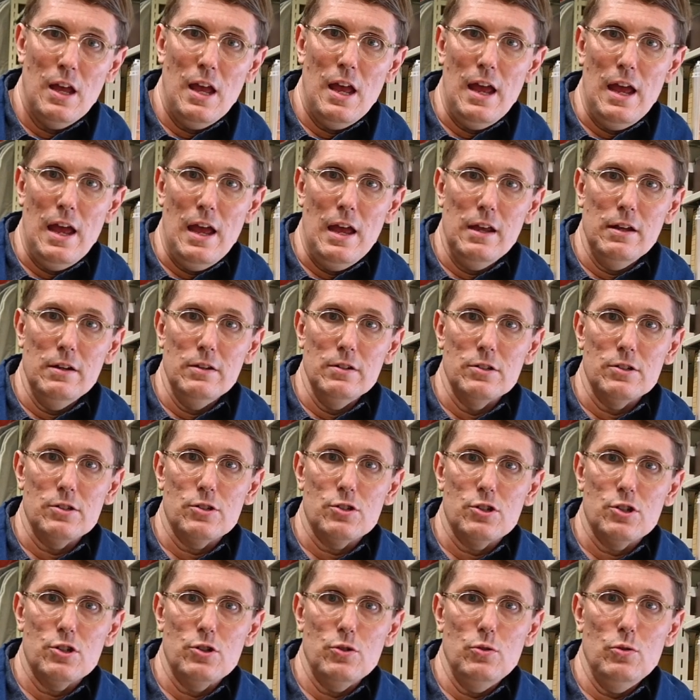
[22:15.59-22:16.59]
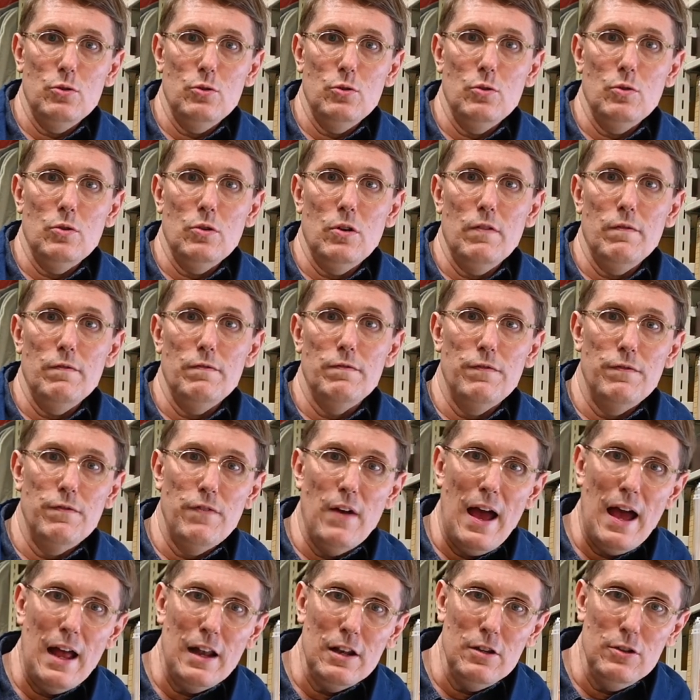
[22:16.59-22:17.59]
and to
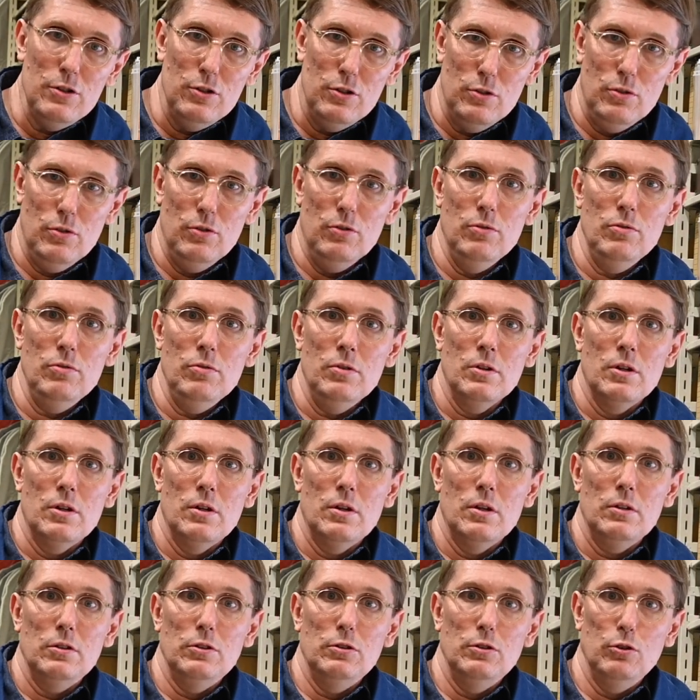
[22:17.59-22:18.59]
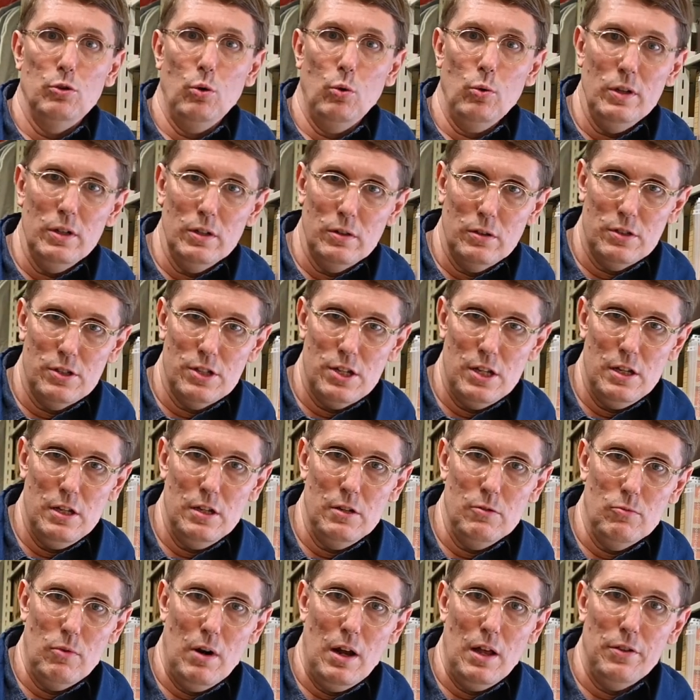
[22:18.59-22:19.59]
value
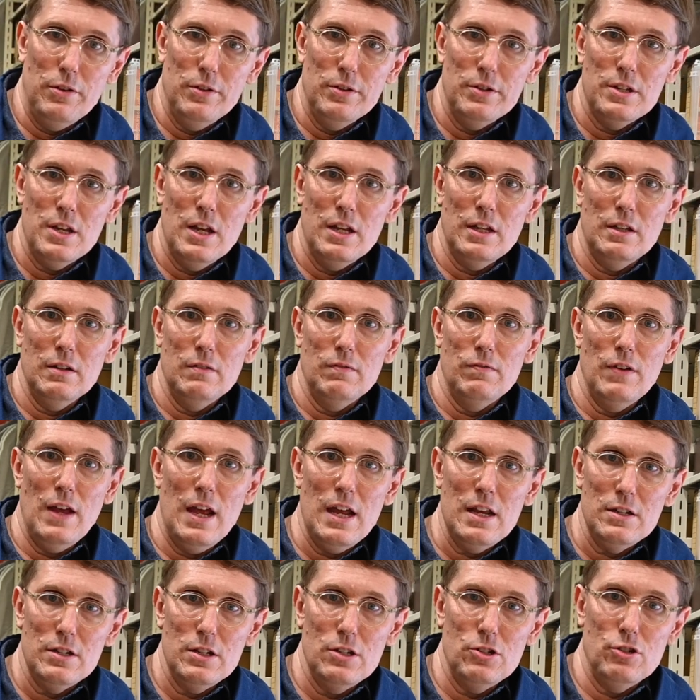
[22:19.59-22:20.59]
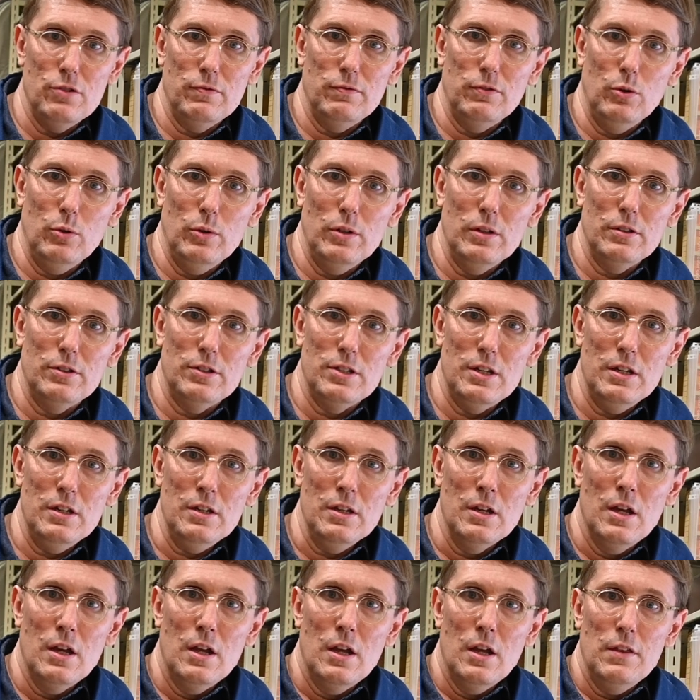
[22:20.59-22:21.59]
loyalty rather than take advantage of loyalty,
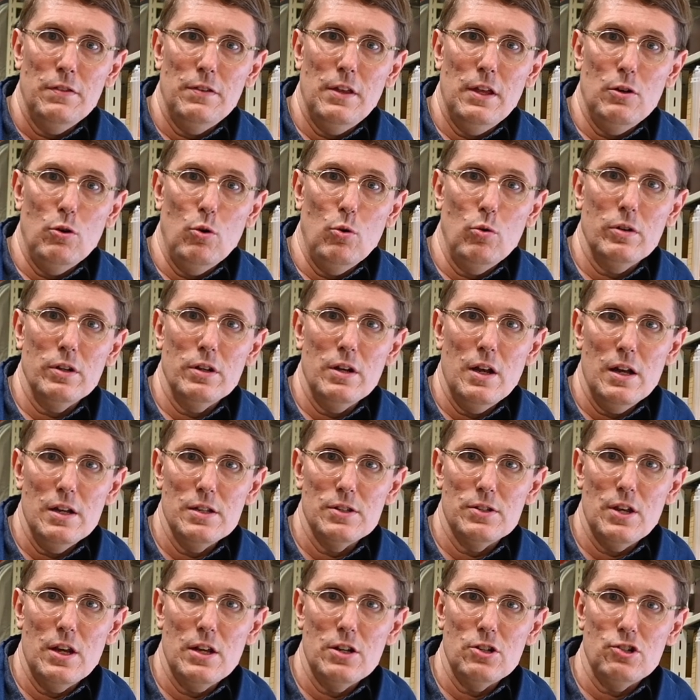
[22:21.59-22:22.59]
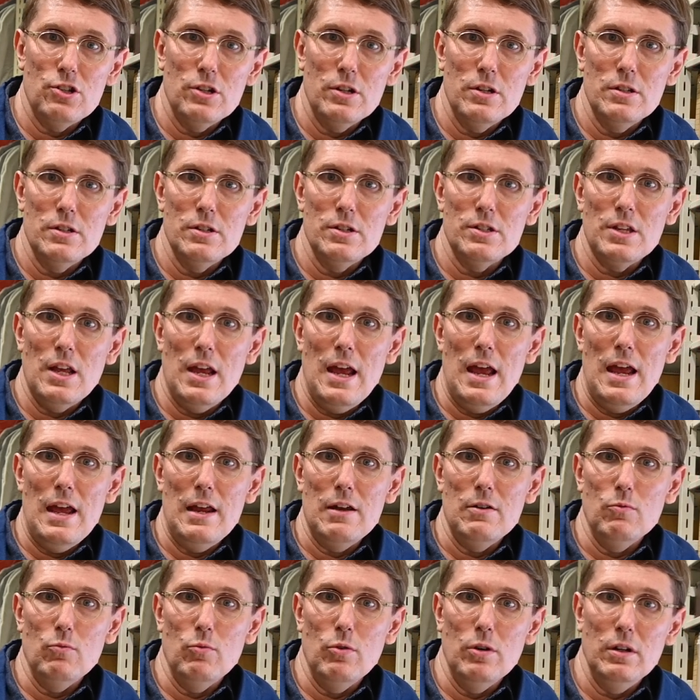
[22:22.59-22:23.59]
then organizations
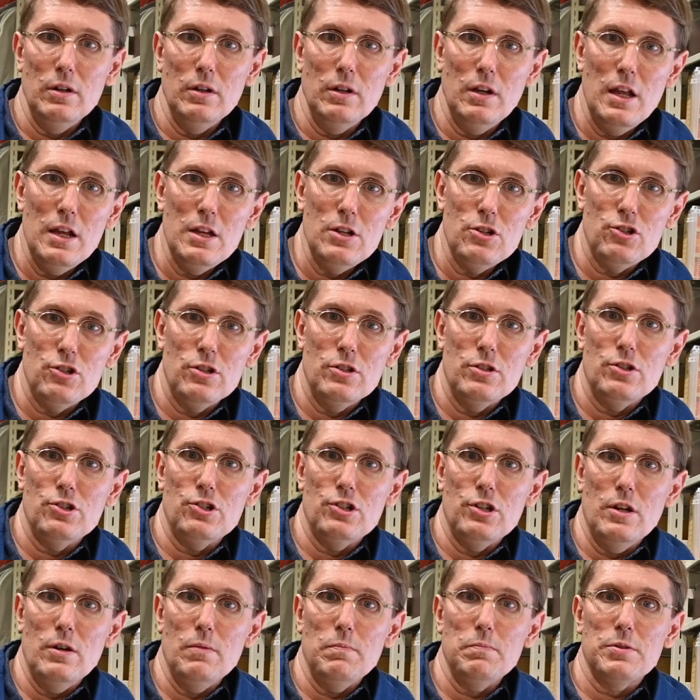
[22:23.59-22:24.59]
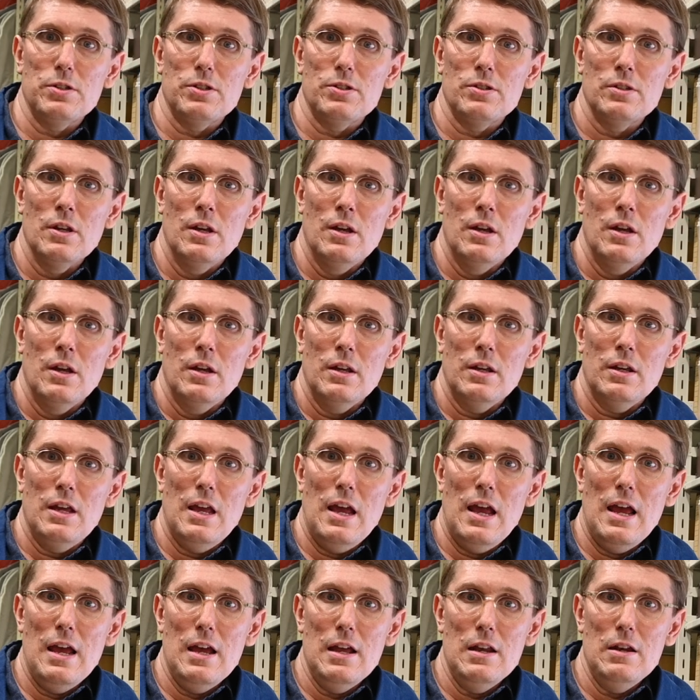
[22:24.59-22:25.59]
and relationships
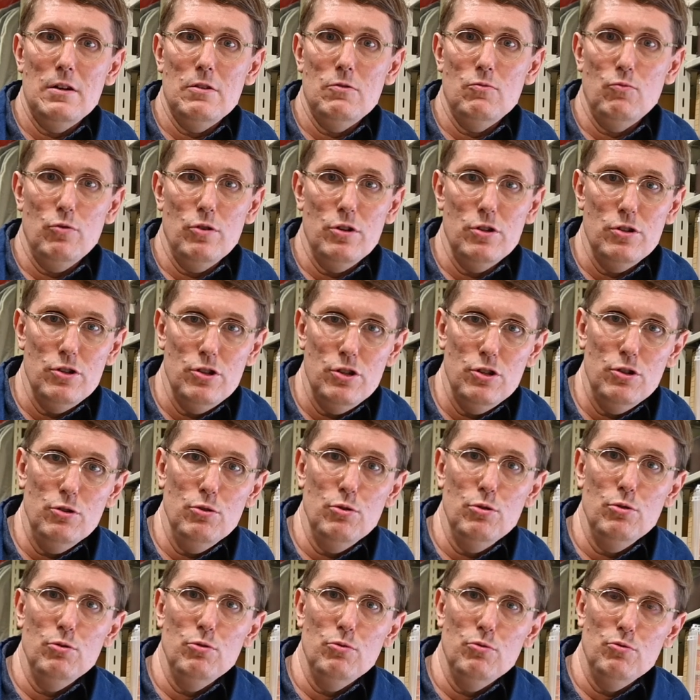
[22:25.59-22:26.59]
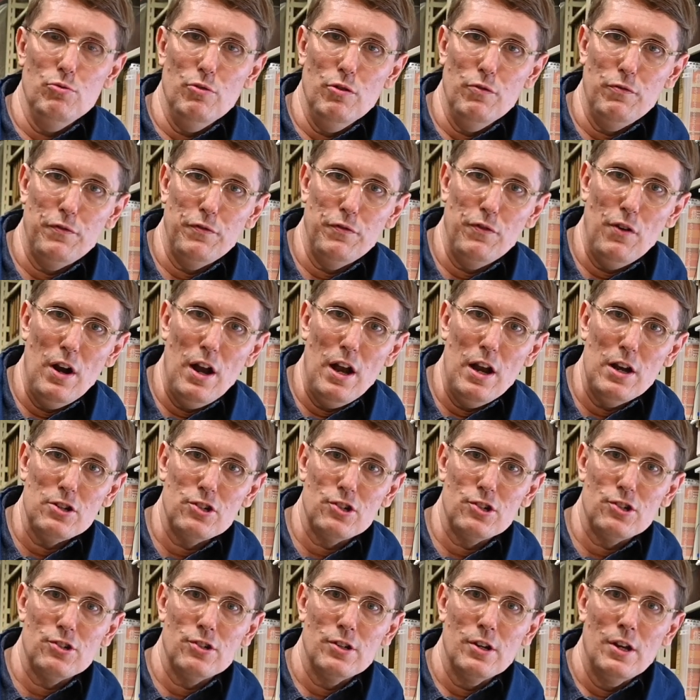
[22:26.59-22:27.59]
can renew,
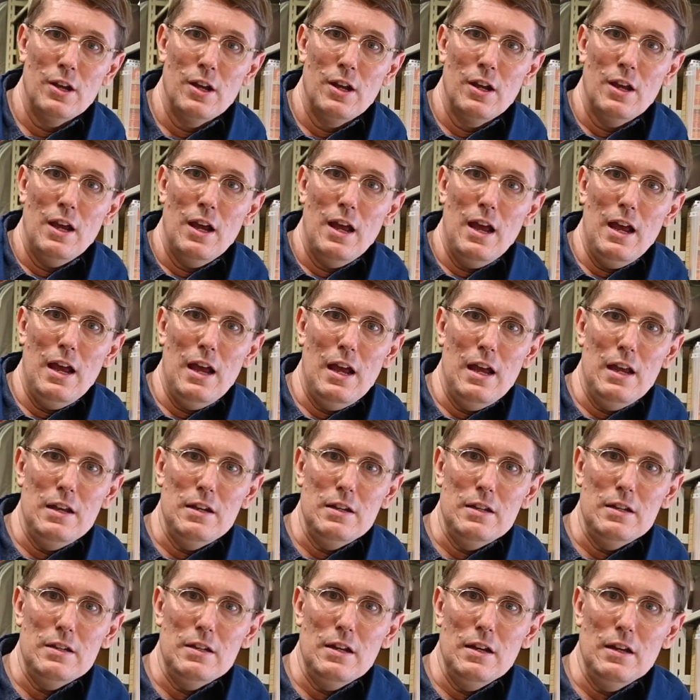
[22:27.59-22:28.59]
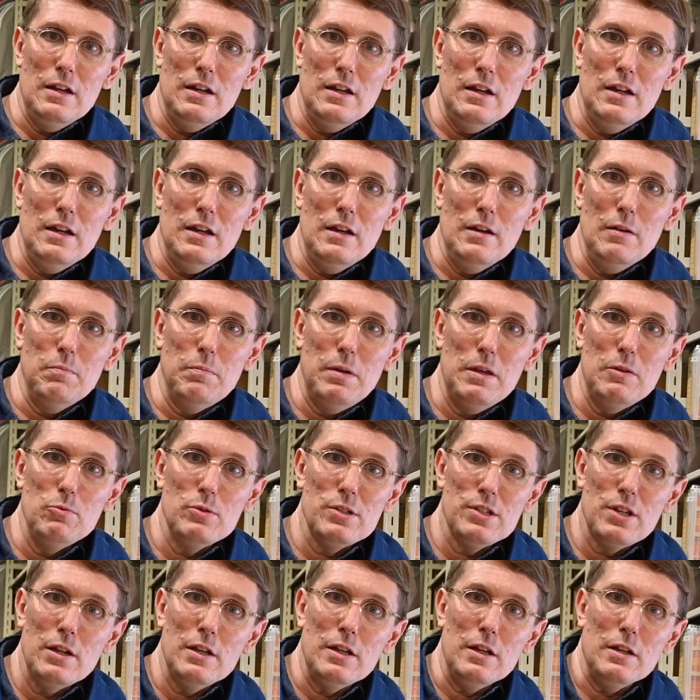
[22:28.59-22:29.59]
refresh, and be
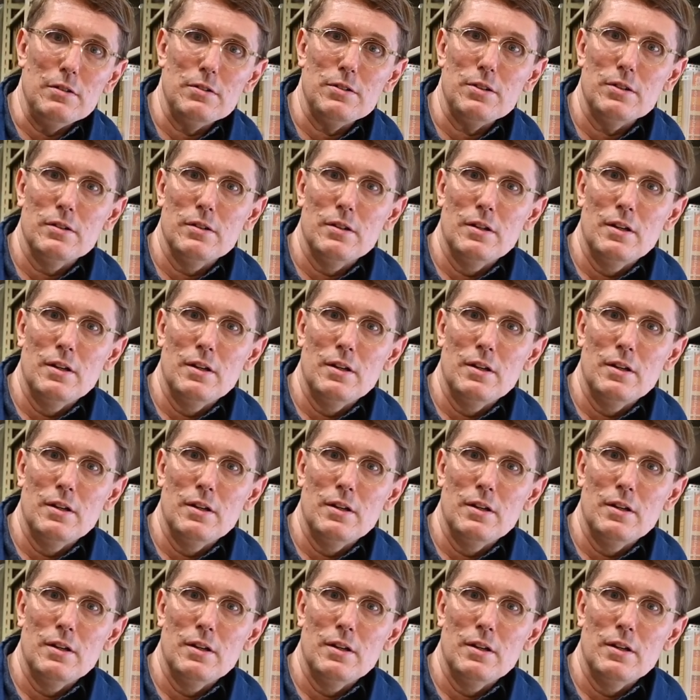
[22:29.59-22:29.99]
resilient.